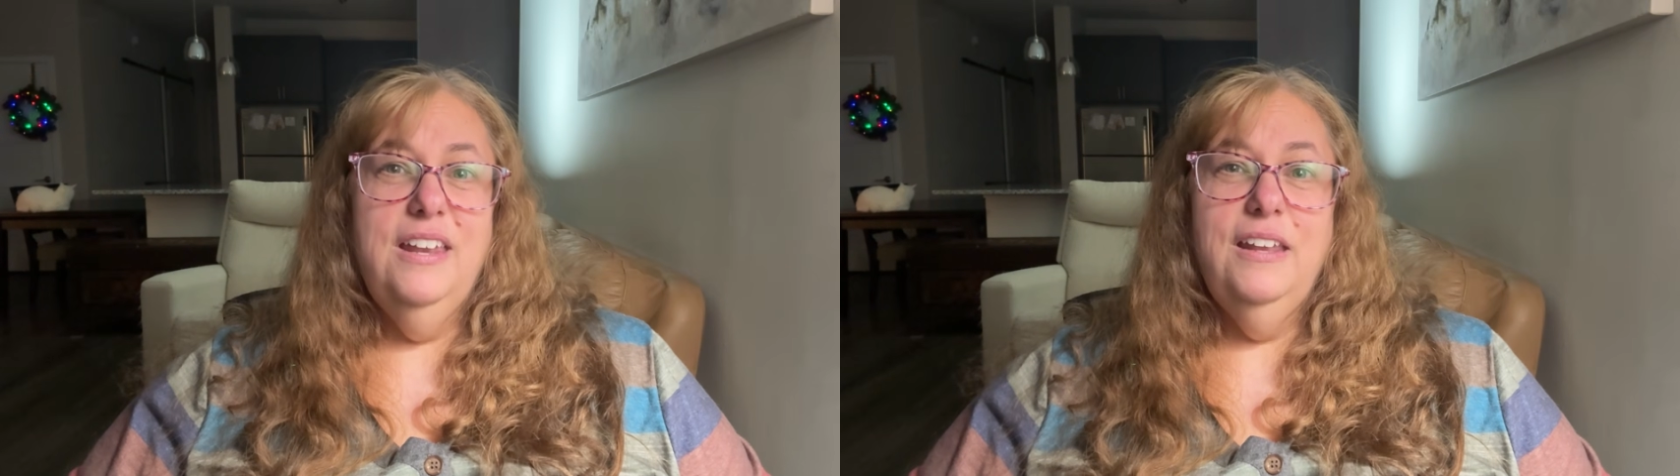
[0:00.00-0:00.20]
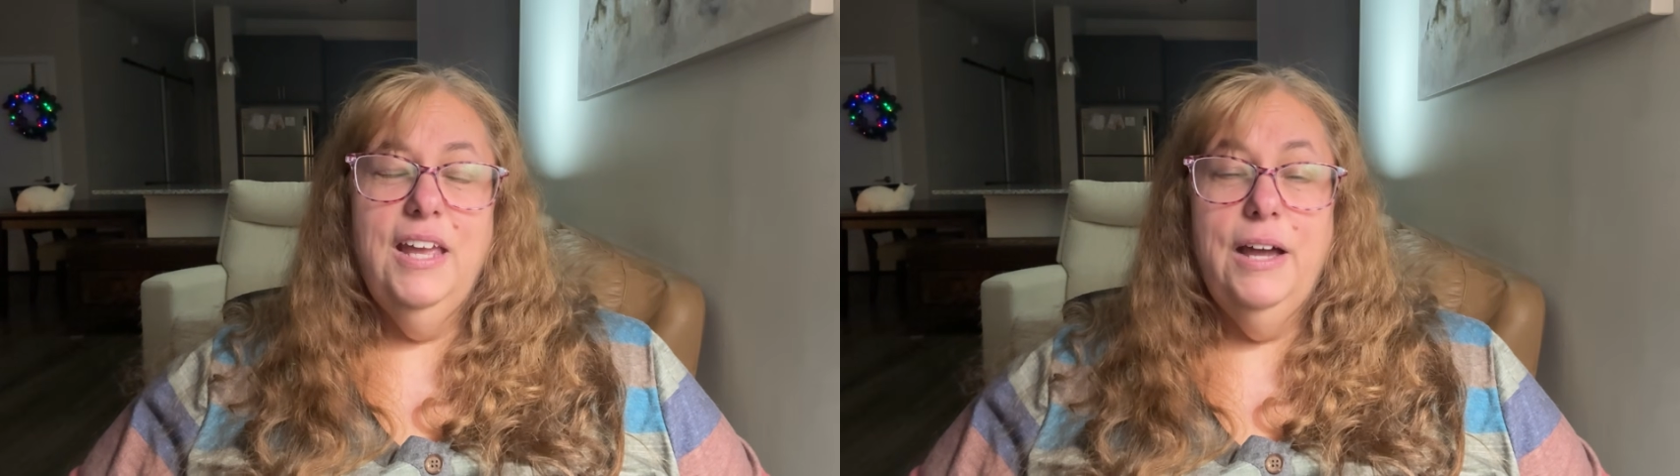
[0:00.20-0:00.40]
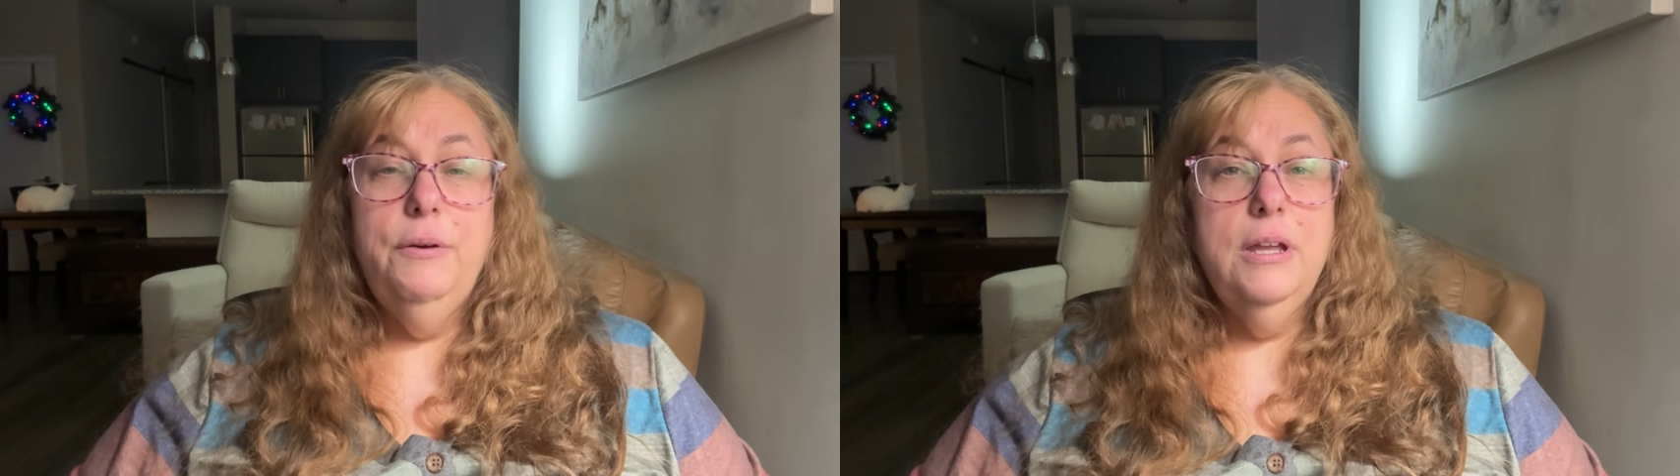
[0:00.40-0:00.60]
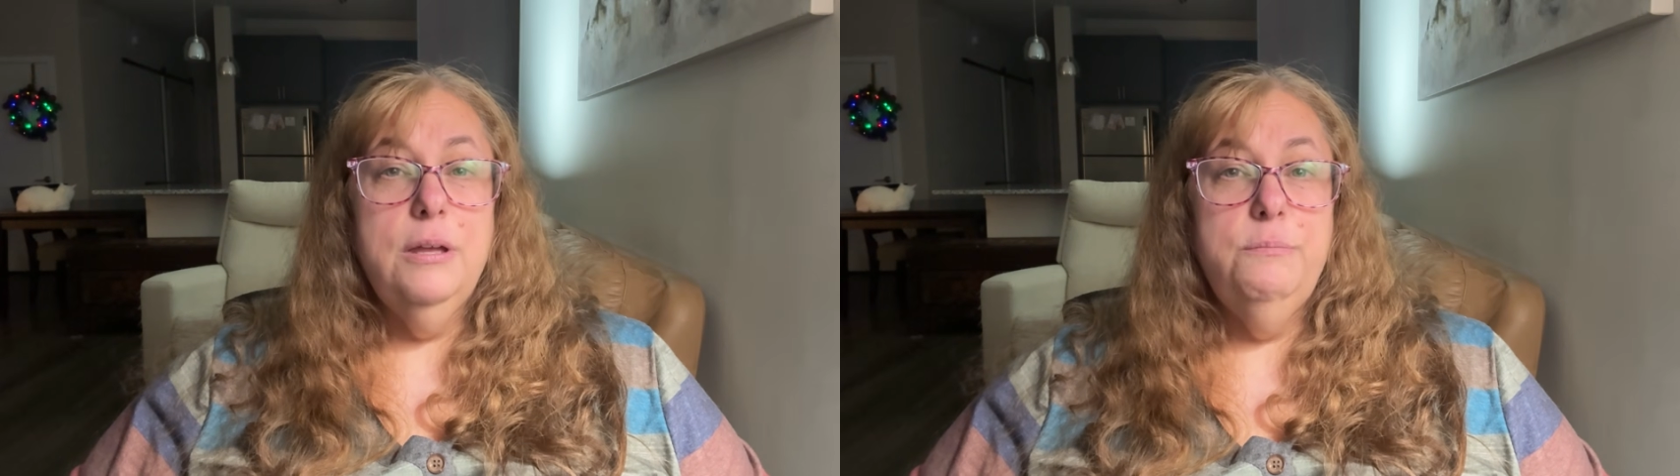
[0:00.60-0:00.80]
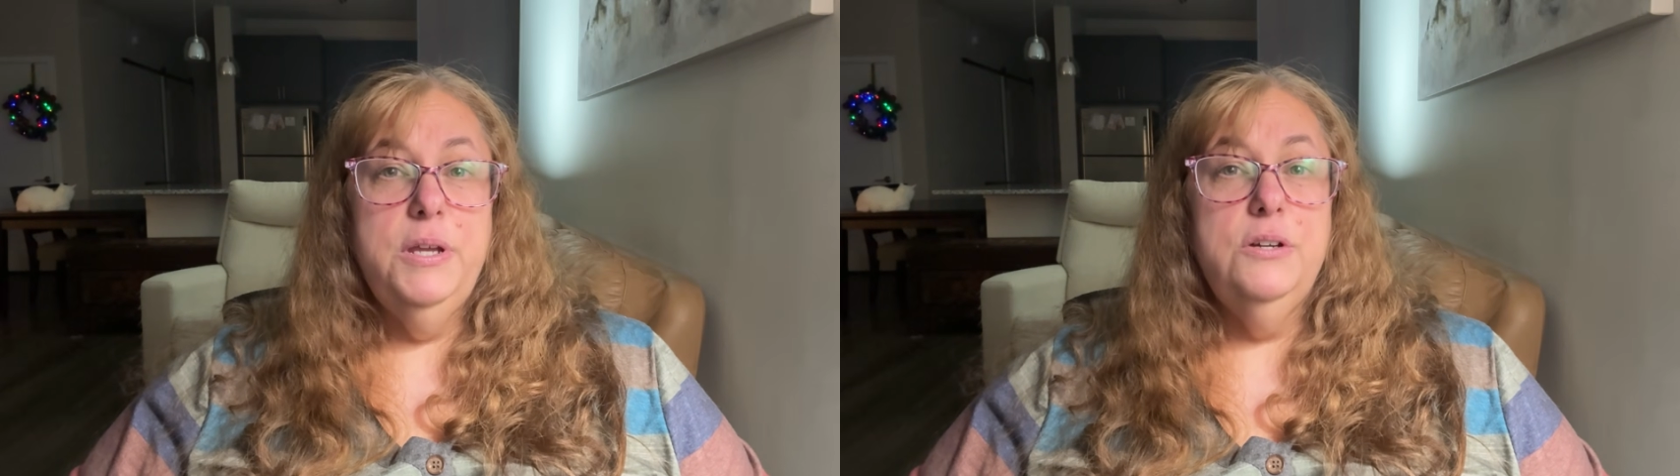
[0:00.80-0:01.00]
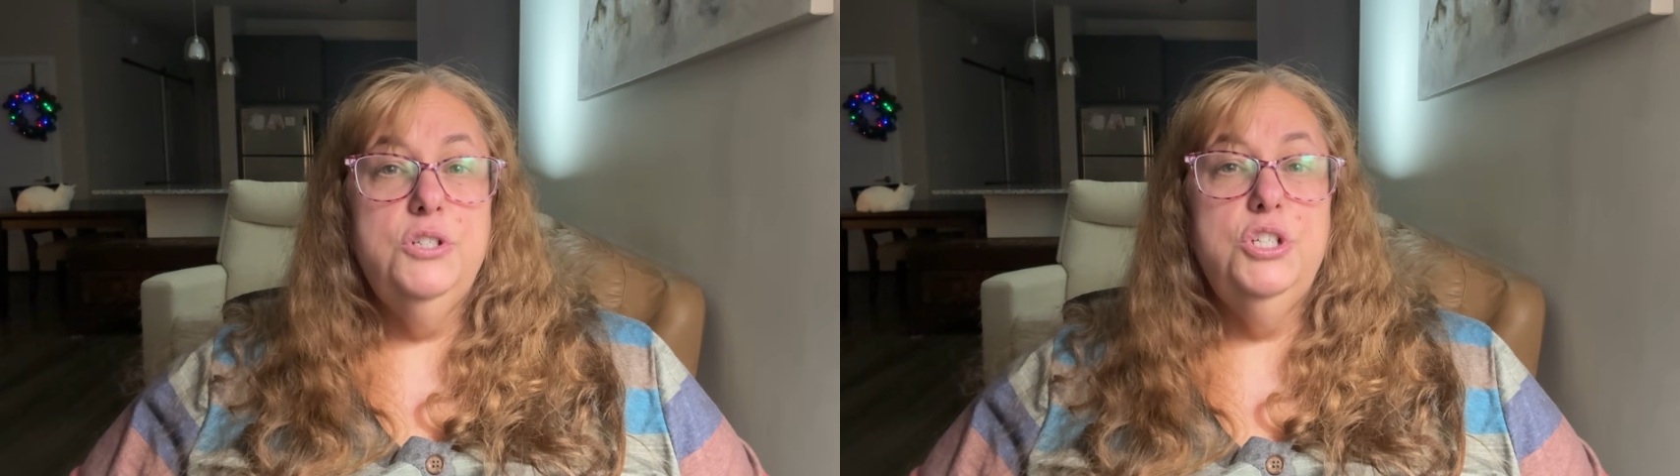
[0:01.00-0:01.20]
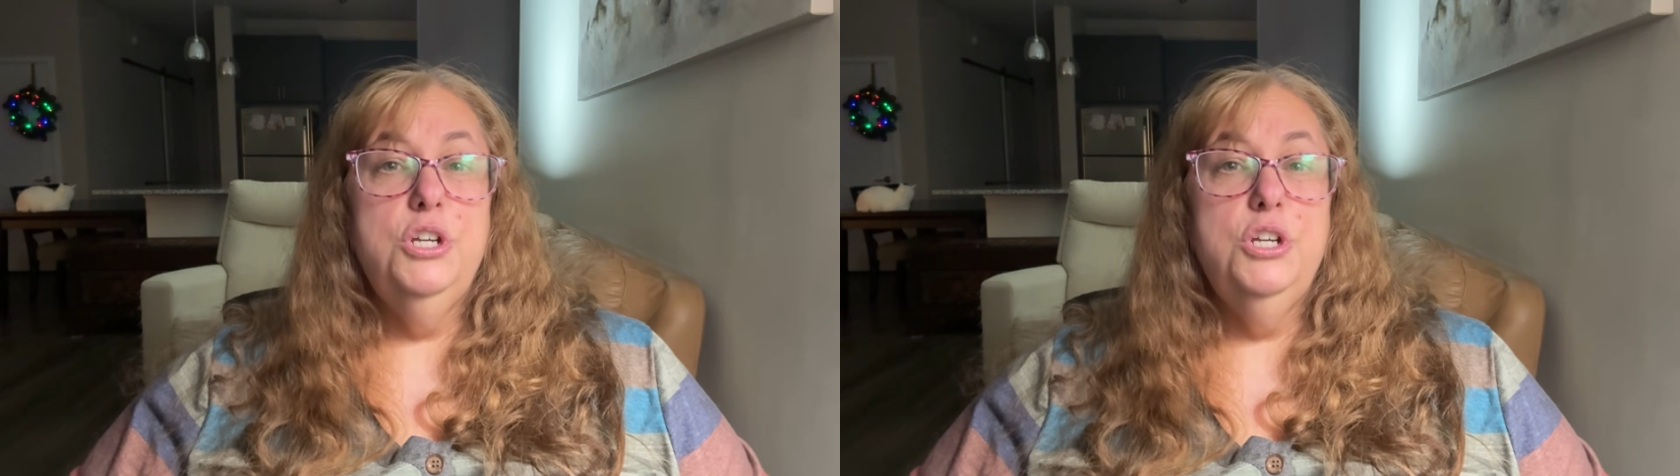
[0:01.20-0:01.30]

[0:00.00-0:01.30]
and how it compares to